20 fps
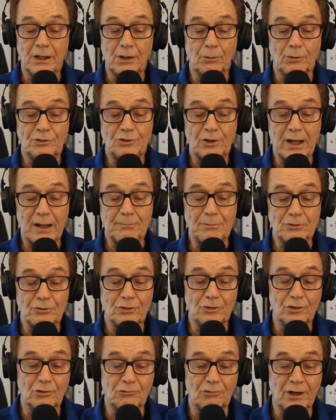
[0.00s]
he would tap
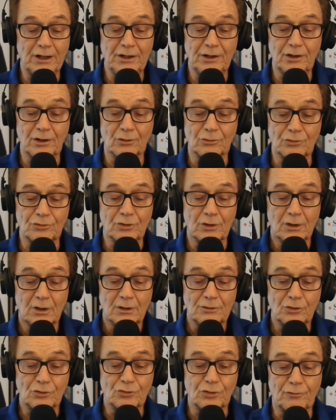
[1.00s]
into the radios
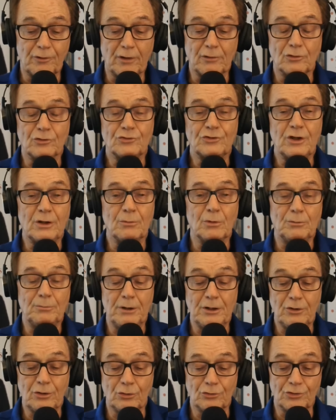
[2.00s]
the surveillance team would
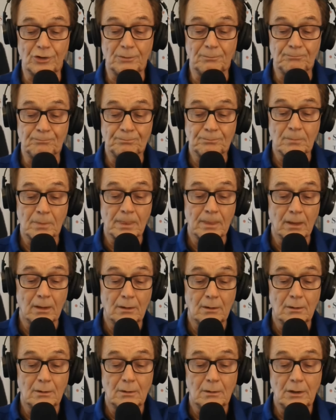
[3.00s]
be using.
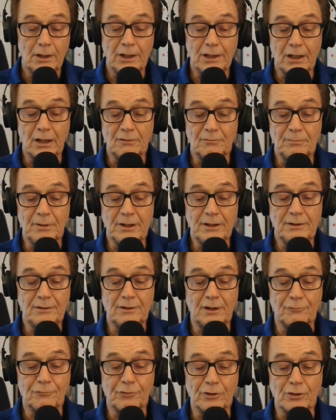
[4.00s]
He gave me
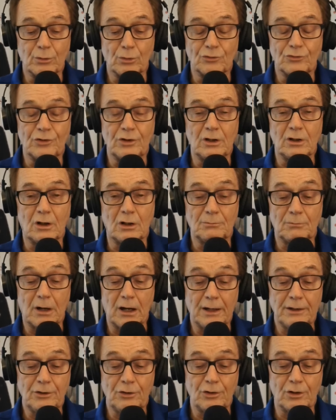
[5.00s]
the frequency on
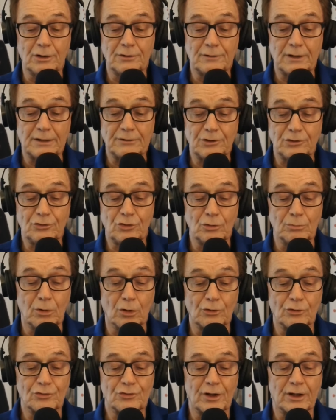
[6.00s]
my unit that the 2
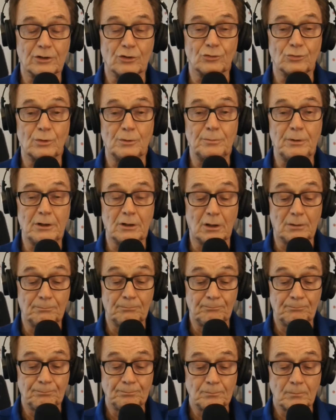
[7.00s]
motorcycles would be on.
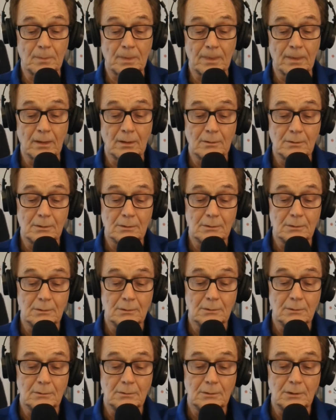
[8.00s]

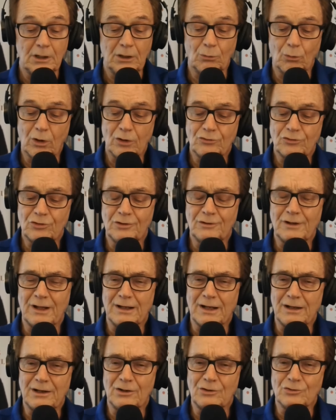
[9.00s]
It wasn't that
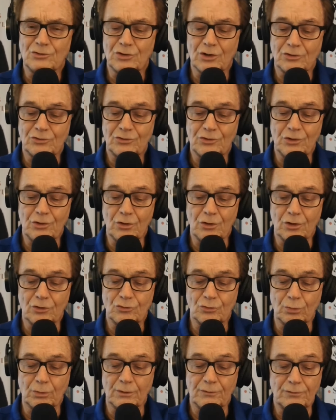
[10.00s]
I didn't trust the
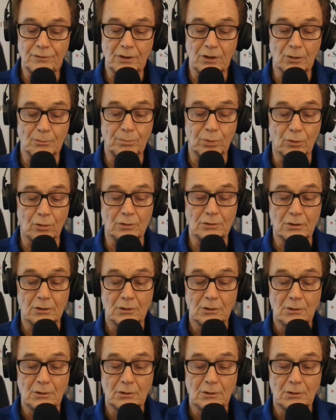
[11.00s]
units with the airport